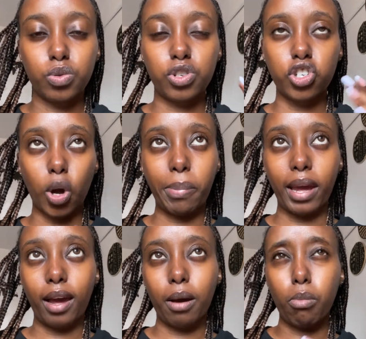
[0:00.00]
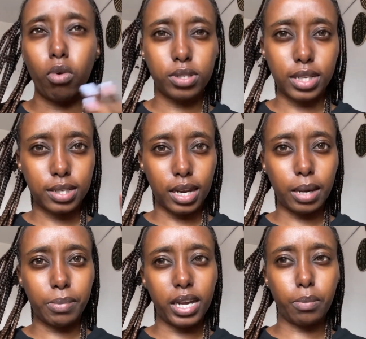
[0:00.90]
shopping more
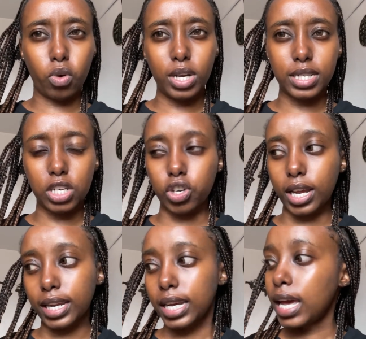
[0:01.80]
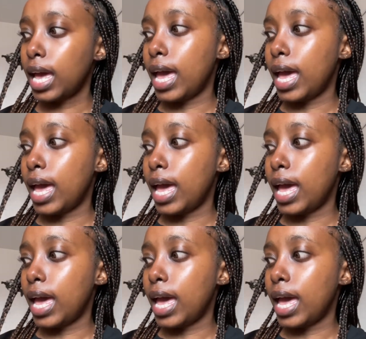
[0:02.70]
sustainably and more intentionally.